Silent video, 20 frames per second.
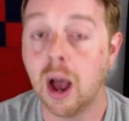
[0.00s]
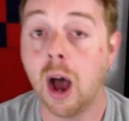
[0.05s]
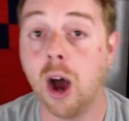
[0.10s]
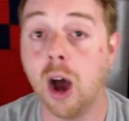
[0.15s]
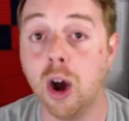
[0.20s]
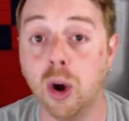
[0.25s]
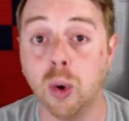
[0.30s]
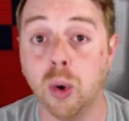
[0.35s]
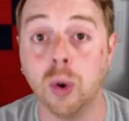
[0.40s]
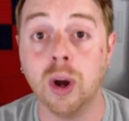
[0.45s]

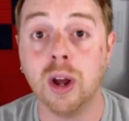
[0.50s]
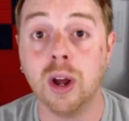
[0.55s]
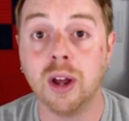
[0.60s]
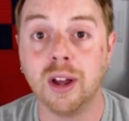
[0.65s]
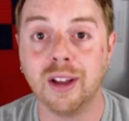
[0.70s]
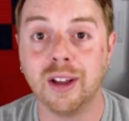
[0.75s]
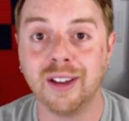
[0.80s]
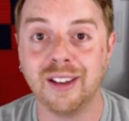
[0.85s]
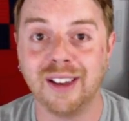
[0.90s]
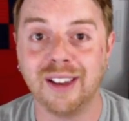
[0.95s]
Oh,
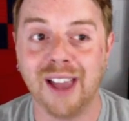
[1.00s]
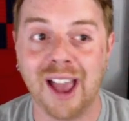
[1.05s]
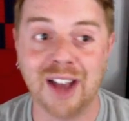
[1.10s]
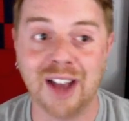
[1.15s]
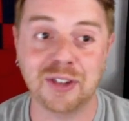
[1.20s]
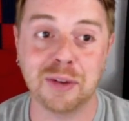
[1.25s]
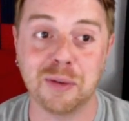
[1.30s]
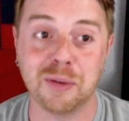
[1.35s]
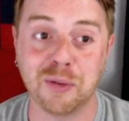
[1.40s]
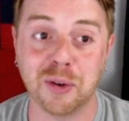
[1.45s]

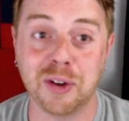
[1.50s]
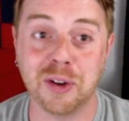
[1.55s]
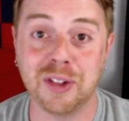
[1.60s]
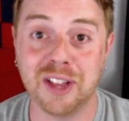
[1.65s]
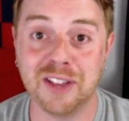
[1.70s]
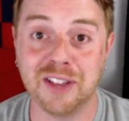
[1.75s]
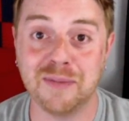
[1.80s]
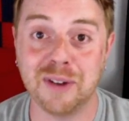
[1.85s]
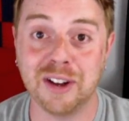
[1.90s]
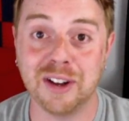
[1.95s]
actually, before you
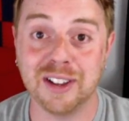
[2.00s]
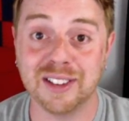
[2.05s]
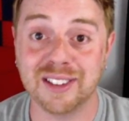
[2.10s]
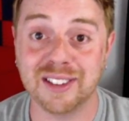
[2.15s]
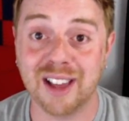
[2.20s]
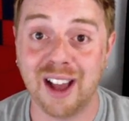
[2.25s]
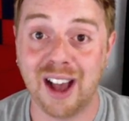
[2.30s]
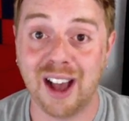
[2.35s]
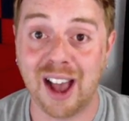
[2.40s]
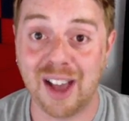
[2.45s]
leave, Muzz,
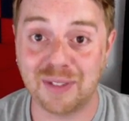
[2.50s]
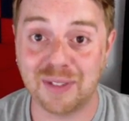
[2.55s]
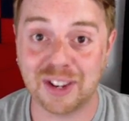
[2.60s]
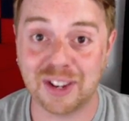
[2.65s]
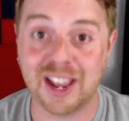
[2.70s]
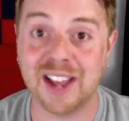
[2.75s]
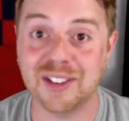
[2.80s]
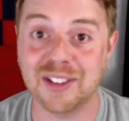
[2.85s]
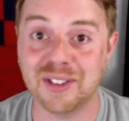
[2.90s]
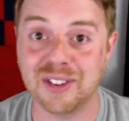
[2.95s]
I have to
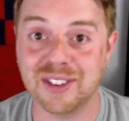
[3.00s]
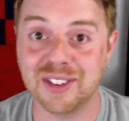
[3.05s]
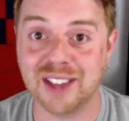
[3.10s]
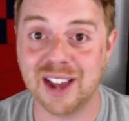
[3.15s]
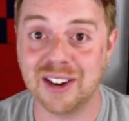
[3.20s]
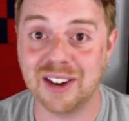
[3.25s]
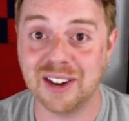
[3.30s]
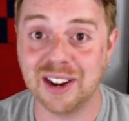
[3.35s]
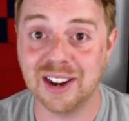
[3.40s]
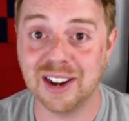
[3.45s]
cancel on
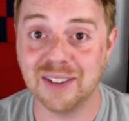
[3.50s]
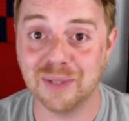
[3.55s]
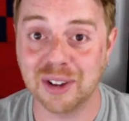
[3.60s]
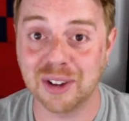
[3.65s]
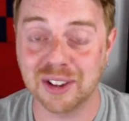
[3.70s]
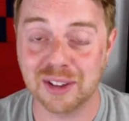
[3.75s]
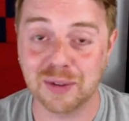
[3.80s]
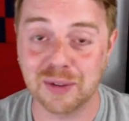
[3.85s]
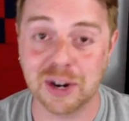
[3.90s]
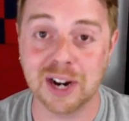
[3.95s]
Saturday
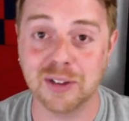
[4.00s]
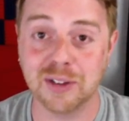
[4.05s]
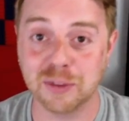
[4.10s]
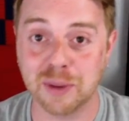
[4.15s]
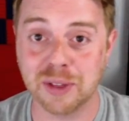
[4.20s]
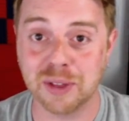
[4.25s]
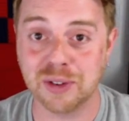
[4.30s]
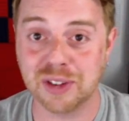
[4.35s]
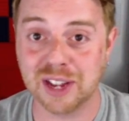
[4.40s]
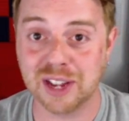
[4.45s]
because I forgot it was
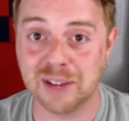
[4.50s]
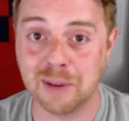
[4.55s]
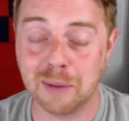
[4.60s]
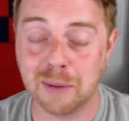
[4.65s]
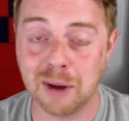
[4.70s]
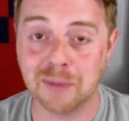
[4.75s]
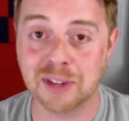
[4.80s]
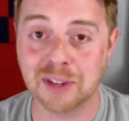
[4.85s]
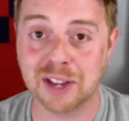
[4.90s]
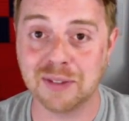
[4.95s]
Mother's Day and my
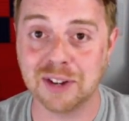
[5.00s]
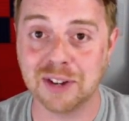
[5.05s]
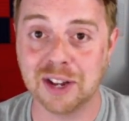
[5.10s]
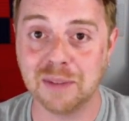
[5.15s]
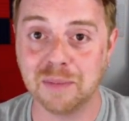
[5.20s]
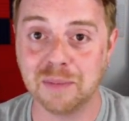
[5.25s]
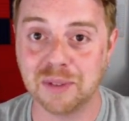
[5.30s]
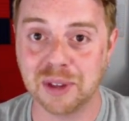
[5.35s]
mom's coming up.